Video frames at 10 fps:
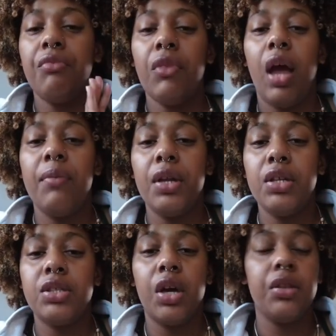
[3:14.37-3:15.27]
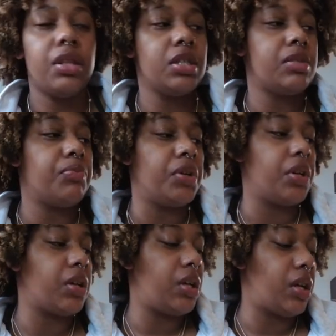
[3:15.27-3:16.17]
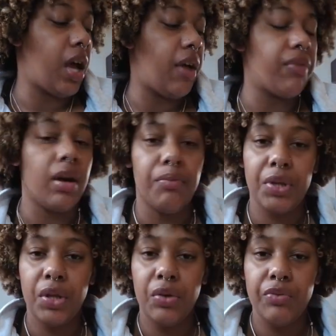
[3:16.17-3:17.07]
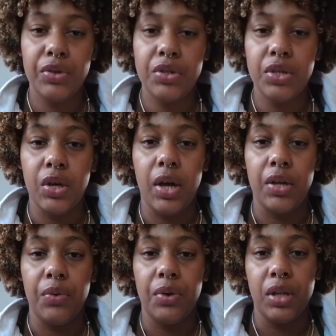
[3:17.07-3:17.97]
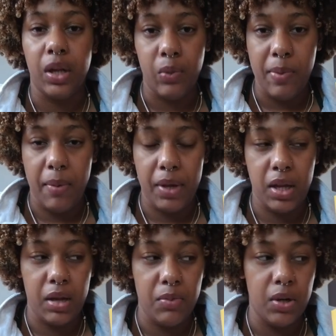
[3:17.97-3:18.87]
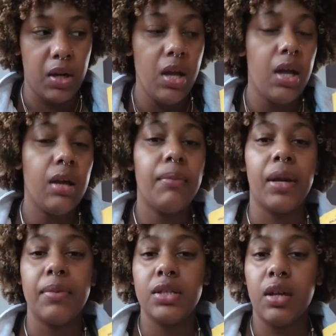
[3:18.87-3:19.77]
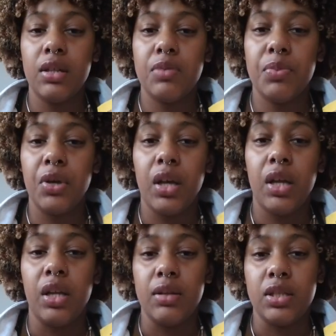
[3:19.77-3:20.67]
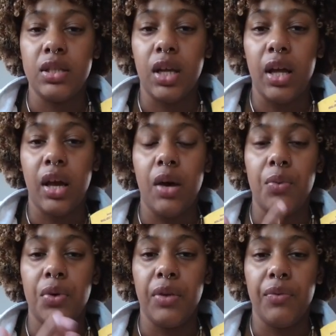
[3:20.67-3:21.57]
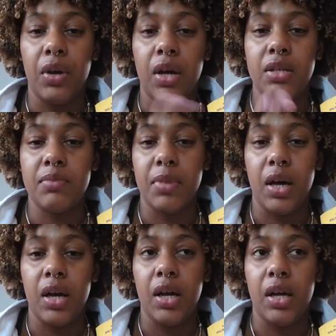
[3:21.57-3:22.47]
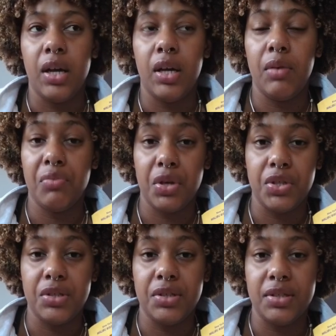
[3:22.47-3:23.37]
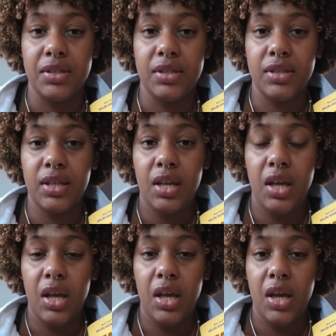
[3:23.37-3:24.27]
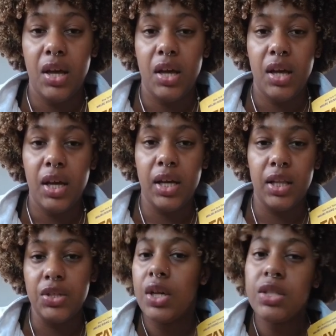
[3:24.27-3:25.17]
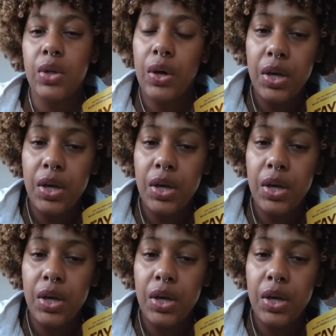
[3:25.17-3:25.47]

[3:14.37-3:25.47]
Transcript: I'm going to start this book. I have company over, so I don't want to like whip out my camera. But I'm going to start this book and then tonight I will give you guys my impressions and let you guys know how it